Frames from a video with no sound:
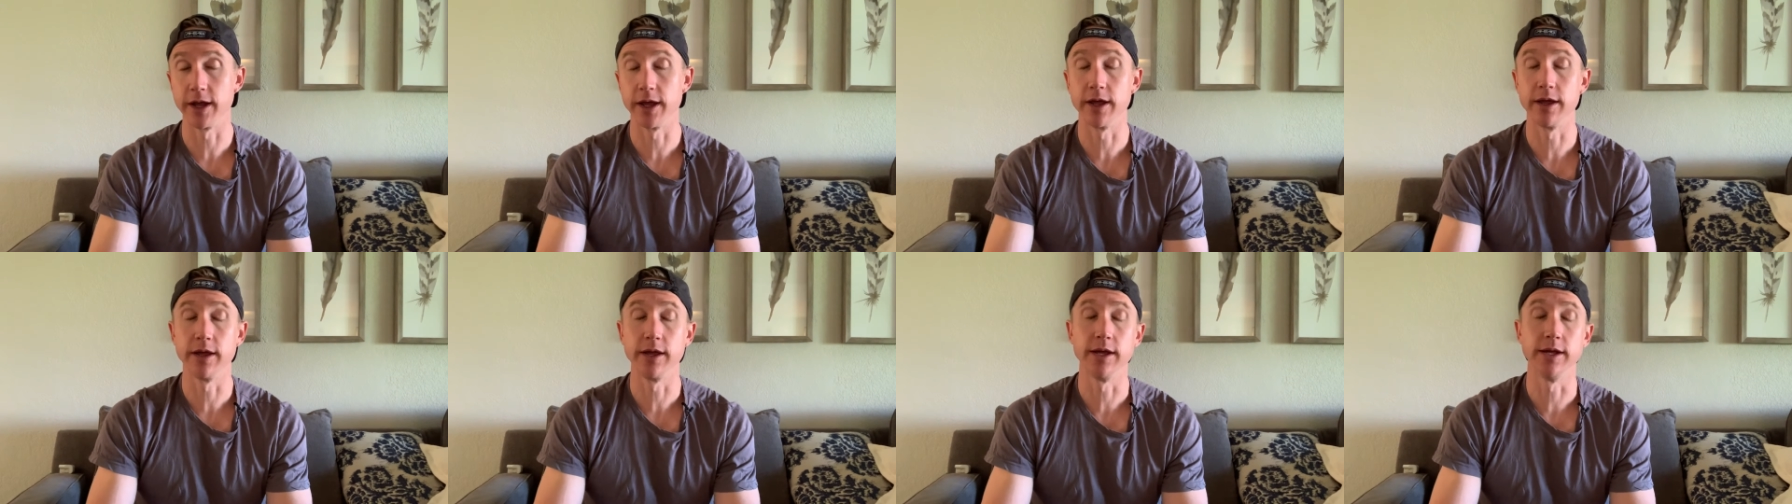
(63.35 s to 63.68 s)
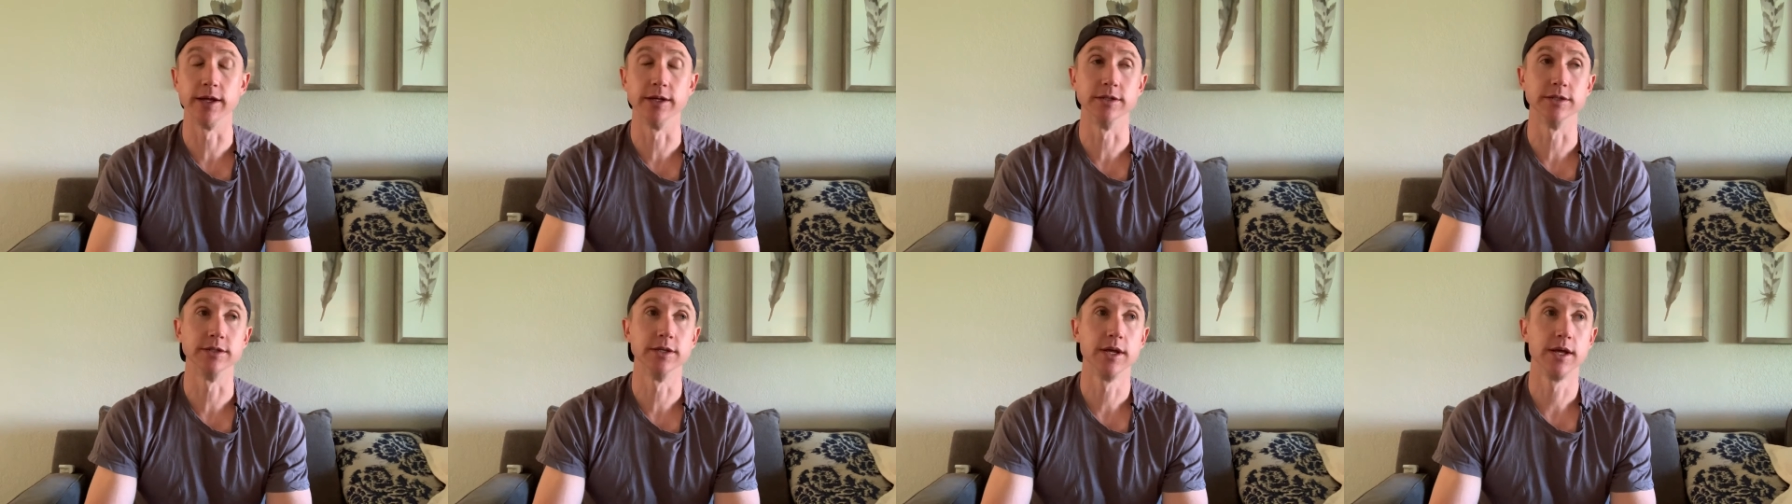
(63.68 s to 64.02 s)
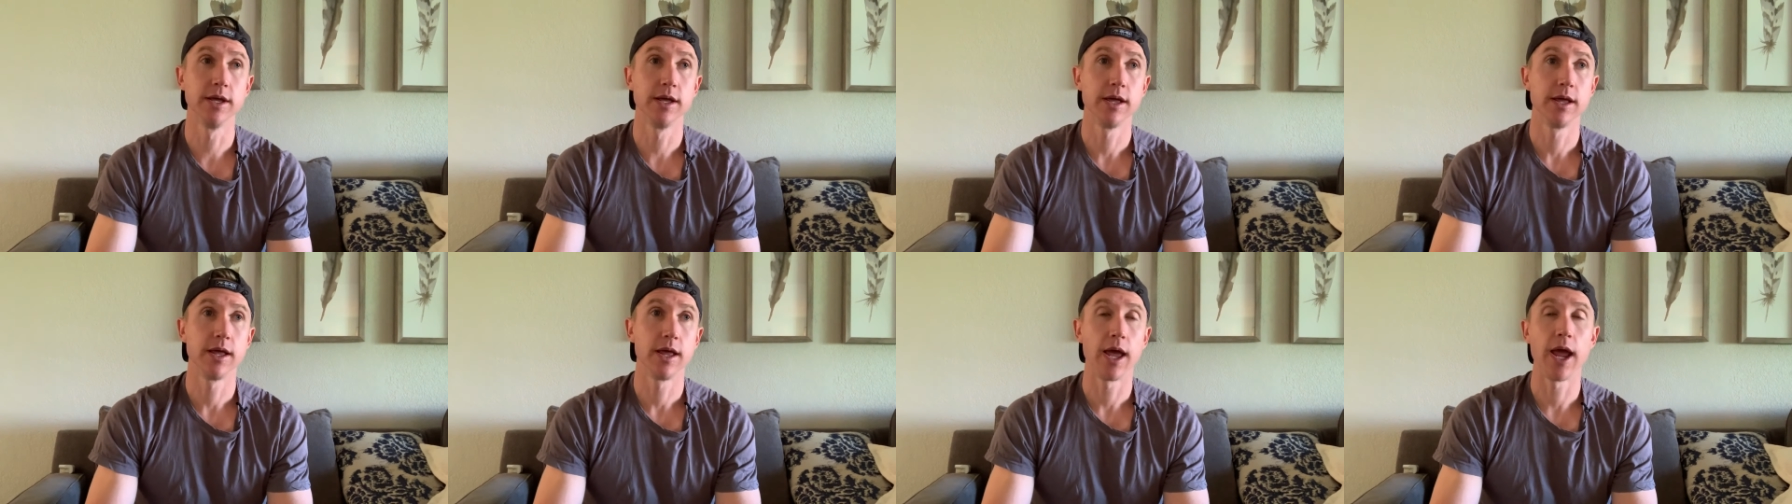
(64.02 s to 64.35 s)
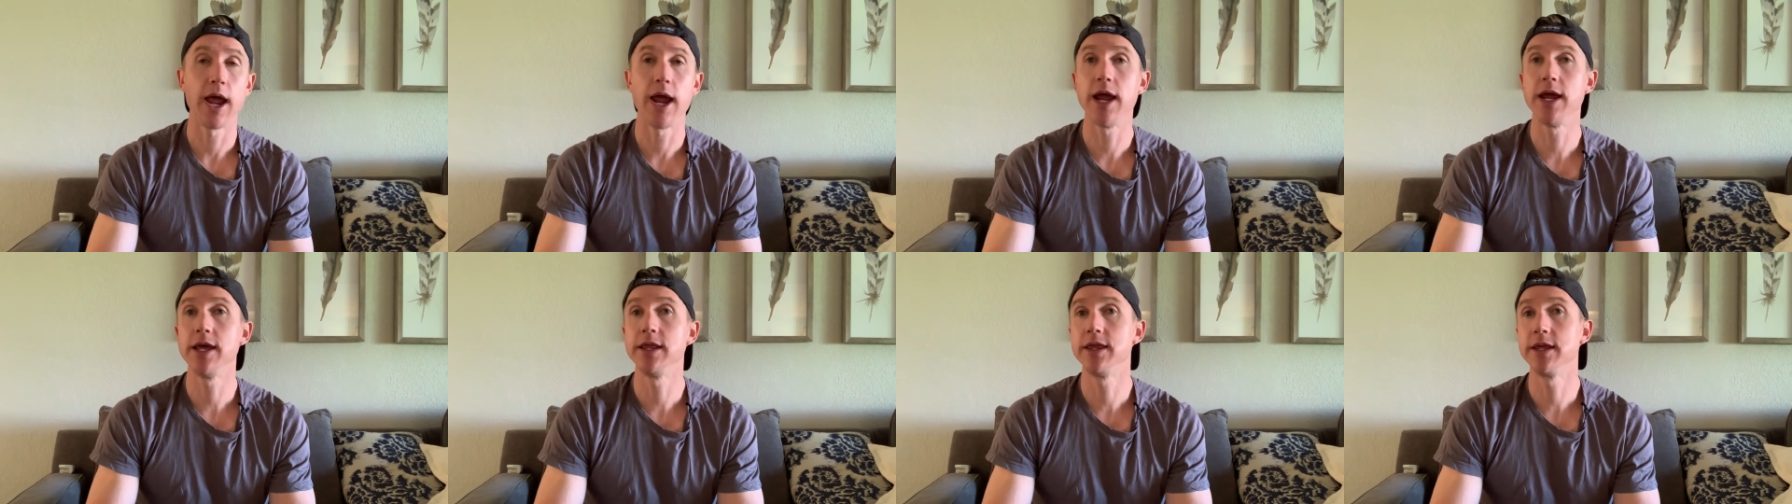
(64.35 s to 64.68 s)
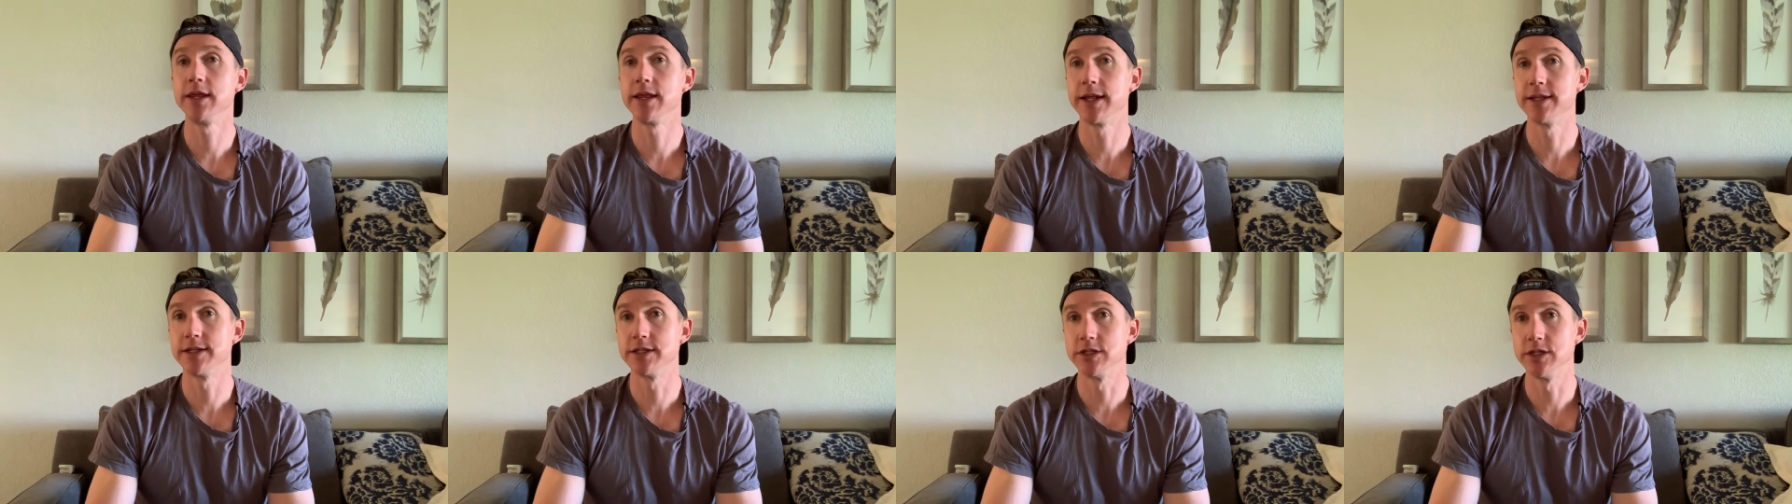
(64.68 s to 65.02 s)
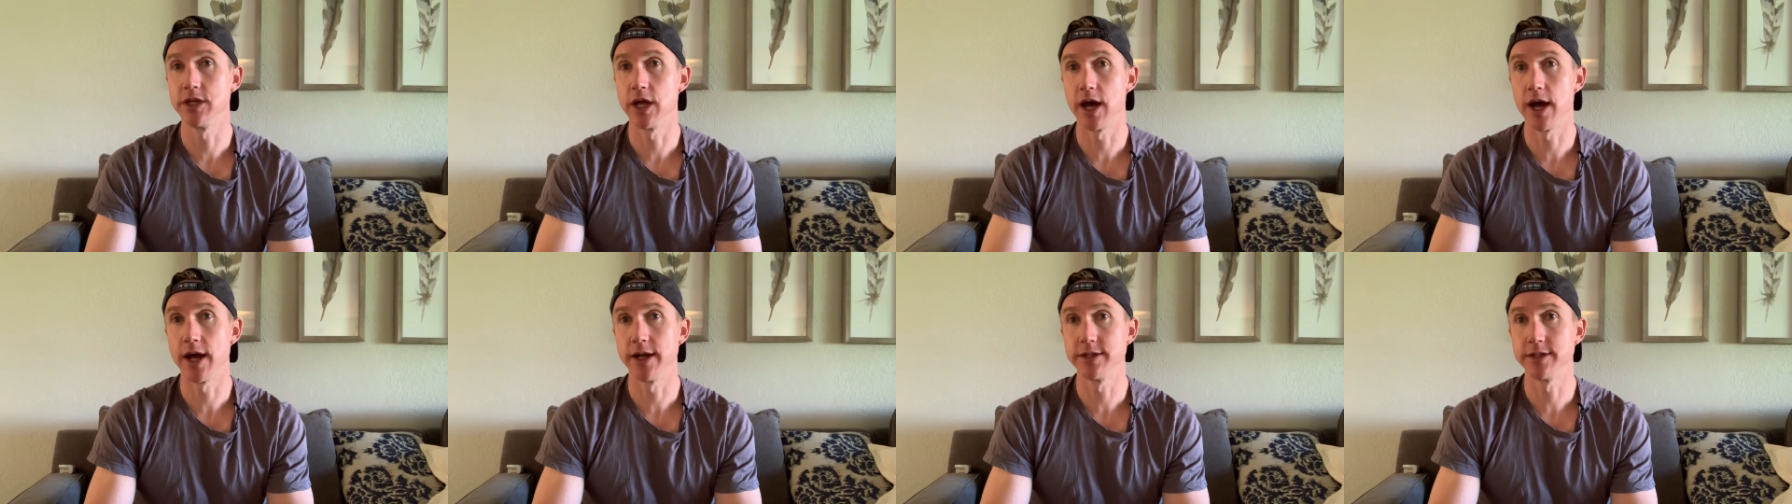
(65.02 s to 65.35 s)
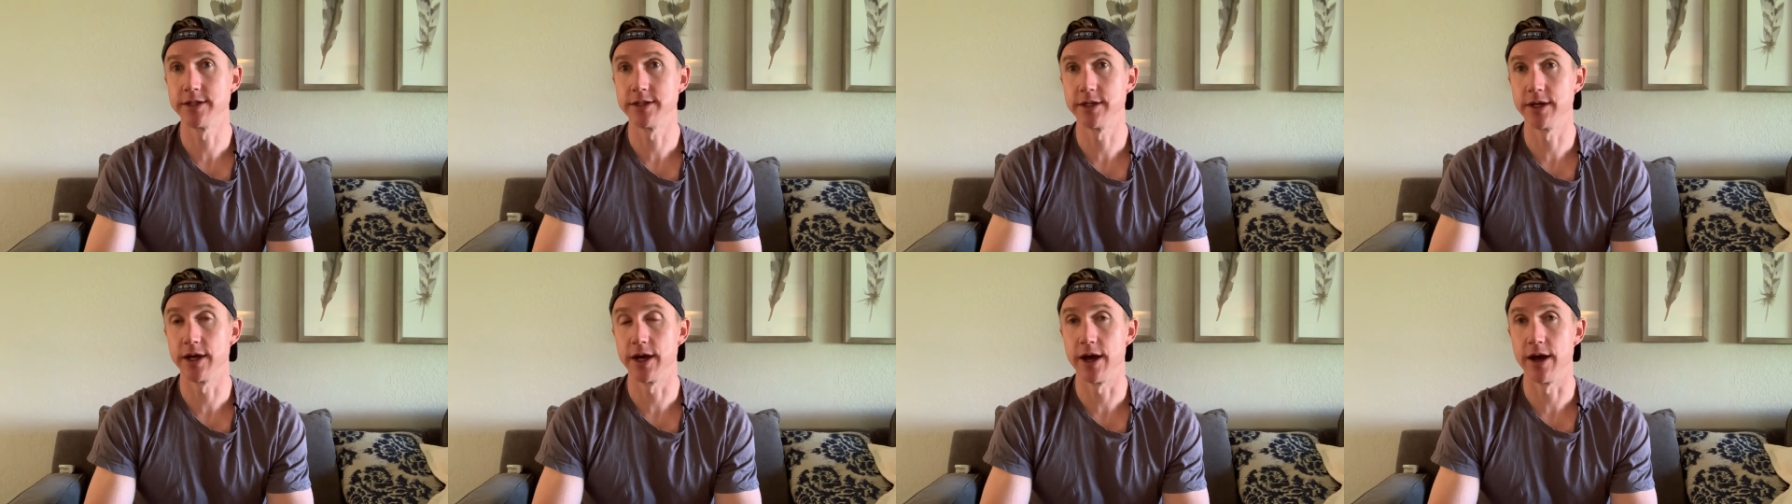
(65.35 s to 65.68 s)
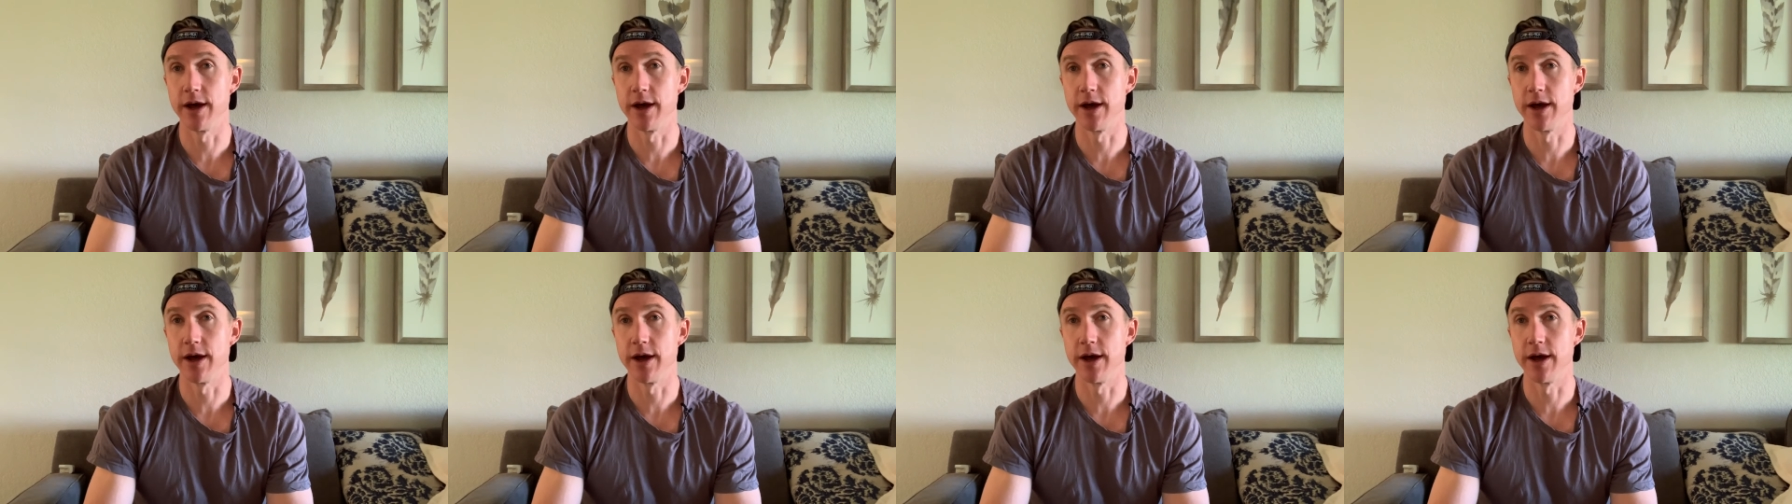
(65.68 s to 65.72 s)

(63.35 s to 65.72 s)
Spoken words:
it is anything that's not